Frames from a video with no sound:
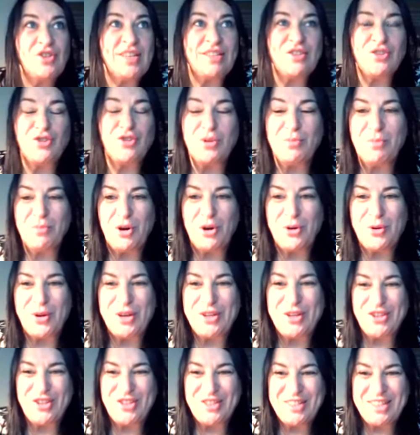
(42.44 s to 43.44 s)
was just answering more
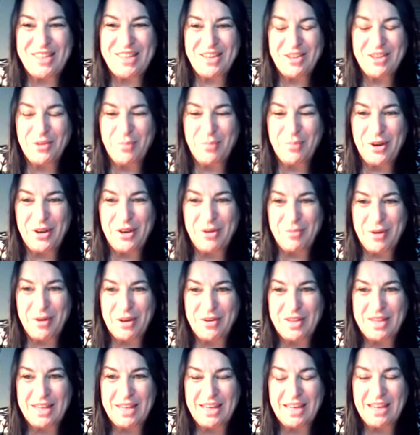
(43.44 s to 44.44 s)
questions, the point
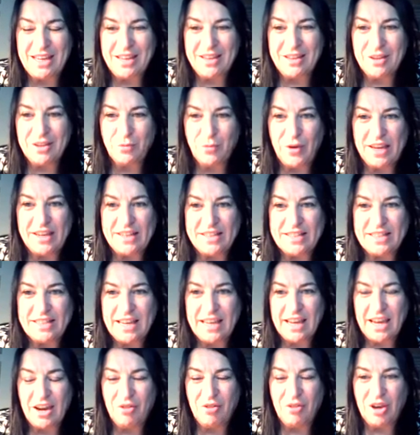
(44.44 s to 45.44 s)
about the
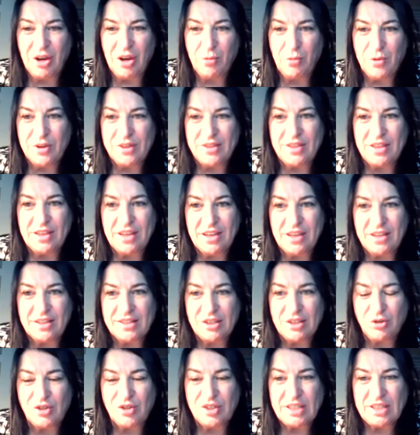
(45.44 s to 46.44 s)
waiting area with the
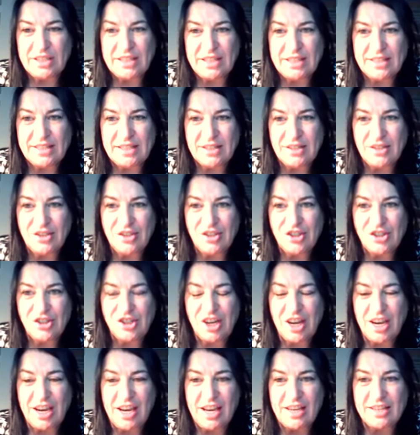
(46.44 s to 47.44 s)
socially
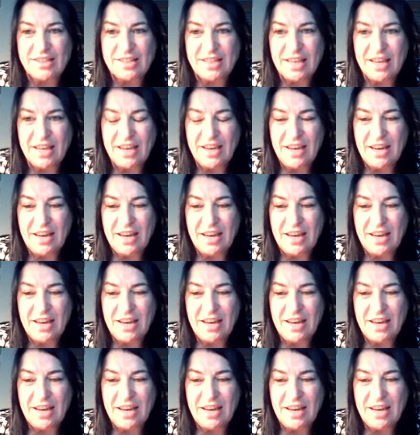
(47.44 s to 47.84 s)
distanced chairs.